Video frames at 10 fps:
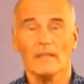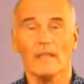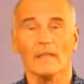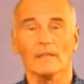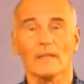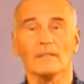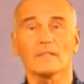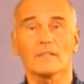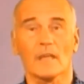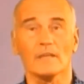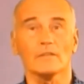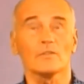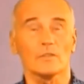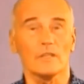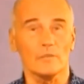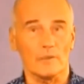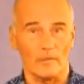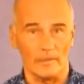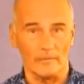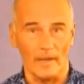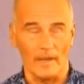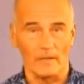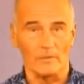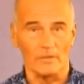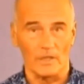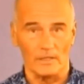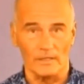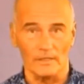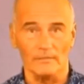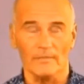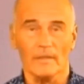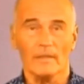And I decided to keep coming back, which I did.